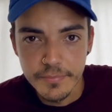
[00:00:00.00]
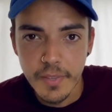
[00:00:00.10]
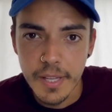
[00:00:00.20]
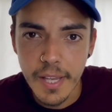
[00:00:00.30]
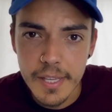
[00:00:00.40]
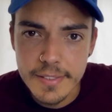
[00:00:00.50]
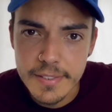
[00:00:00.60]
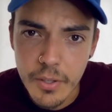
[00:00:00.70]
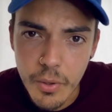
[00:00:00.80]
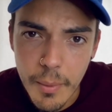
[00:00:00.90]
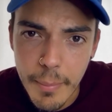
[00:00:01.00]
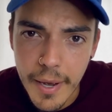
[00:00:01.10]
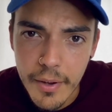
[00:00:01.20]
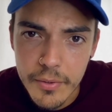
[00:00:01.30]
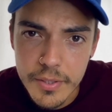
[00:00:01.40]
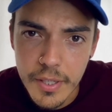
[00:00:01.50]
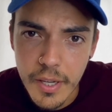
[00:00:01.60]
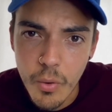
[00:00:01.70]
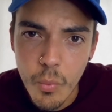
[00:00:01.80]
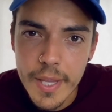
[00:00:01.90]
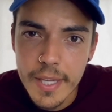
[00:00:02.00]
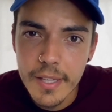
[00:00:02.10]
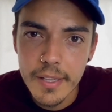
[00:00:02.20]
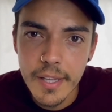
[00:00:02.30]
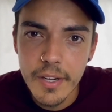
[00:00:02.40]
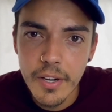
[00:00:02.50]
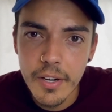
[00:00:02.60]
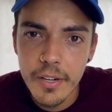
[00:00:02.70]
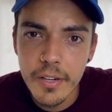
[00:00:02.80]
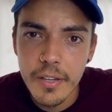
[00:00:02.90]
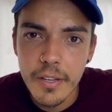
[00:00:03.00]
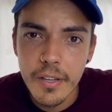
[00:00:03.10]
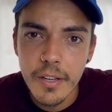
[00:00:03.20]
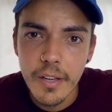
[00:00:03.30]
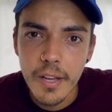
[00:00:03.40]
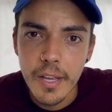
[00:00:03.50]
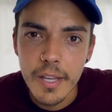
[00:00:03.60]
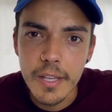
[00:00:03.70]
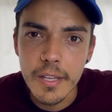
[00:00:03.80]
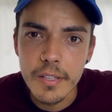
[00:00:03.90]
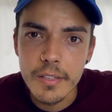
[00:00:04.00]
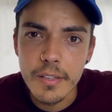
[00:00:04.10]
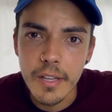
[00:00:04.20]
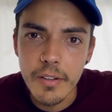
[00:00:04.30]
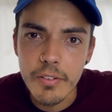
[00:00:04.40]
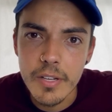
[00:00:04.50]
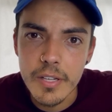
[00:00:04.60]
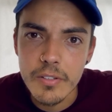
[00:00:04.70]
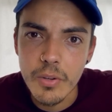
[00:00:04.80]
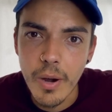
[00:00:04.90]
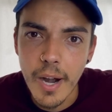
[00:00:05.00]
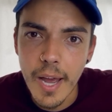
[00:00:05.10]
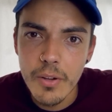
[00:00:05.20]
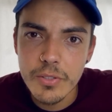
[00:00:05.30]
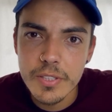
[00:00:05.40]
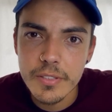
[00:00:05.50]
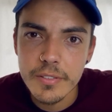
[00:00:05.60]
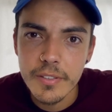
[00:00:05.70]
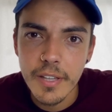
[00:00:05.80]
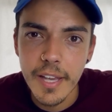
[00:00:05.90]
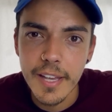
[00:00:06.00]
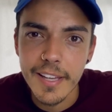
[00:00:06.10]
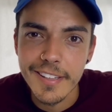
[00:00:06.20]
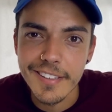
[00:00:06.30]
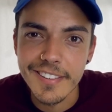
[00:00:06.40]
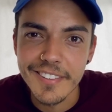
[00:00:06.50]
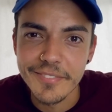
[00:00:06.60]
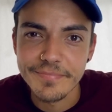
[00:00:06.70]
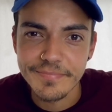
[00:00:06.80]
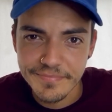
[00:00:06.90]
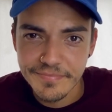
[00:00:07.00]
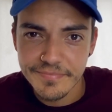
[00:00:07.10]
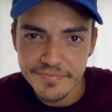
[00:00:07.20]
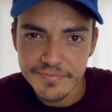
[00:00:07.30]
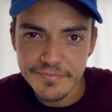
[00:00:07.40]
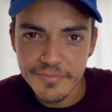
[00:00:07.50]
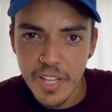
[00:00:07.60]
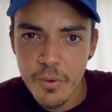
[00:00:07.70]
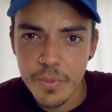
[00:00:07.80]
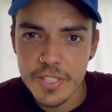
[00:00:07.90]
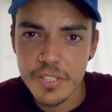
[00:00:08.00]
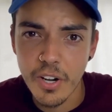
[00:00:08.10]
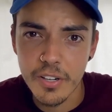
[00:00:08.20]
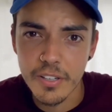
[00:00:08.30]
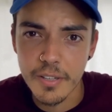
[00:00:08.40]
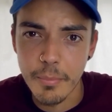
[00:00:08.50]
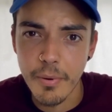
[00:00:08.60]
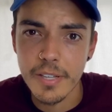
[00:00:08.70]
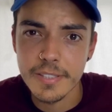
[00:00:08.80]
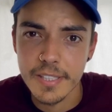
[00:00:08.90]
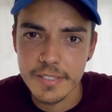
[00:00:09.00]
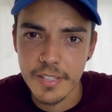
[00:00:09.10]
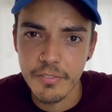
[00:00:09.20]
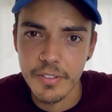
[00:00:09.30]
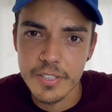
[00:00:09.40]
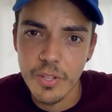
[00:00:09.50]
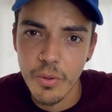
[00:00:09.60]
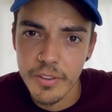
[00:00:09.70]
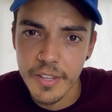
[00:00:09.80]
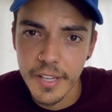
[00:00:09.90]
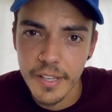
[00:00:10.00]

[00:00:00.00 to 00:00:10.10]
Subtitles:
yeah, so about a week later, he delivered it to our house, and we started the process of this whole thing.